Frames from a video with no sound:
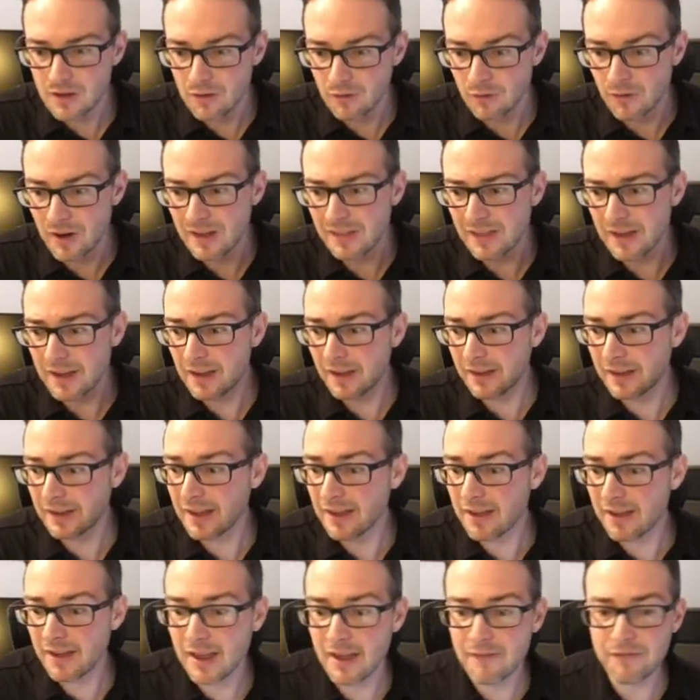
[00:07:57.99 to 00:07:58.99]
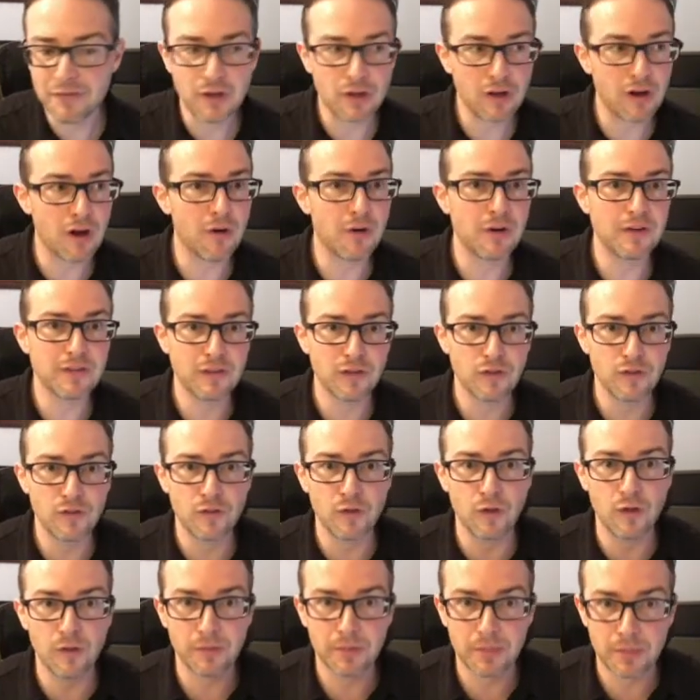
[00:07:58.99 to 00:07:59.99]
right? Like if the current
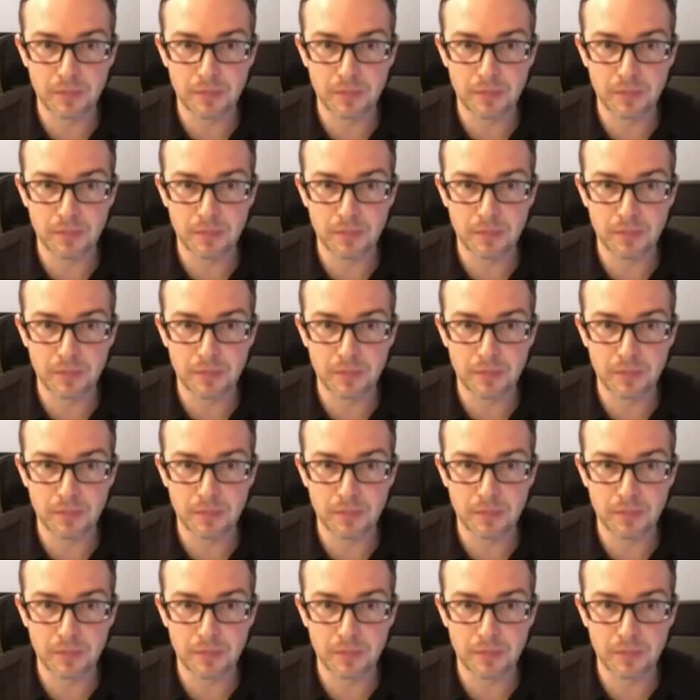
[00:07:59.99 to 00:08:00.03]
is